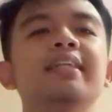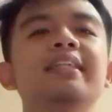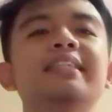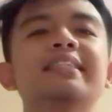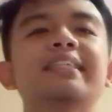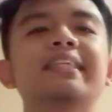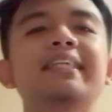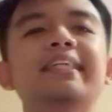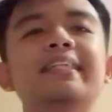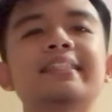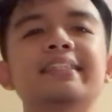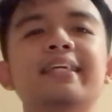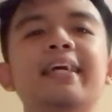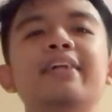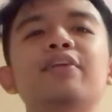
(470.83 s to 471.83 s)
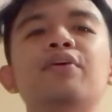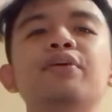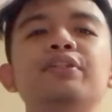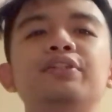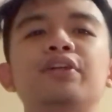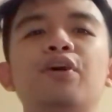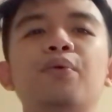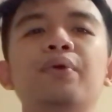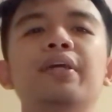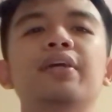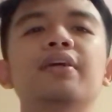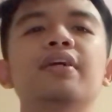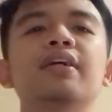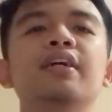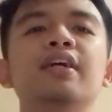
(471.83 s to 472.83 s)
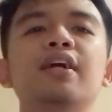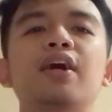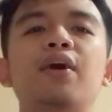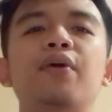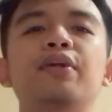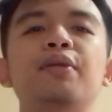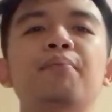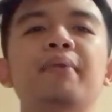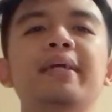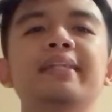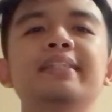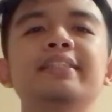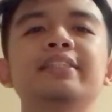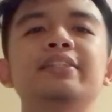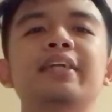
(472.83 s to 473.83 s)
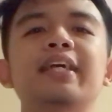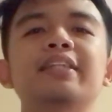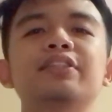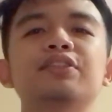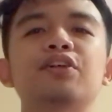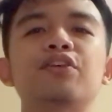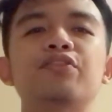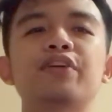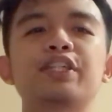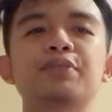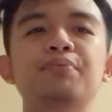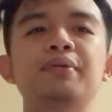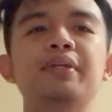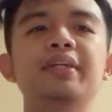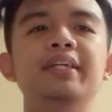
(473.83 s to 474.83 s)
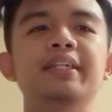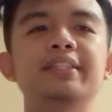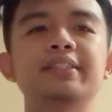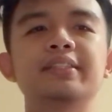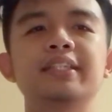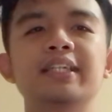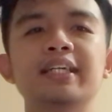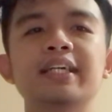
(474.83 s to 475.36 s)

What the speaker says: skills, and or drawing on the many strands of experience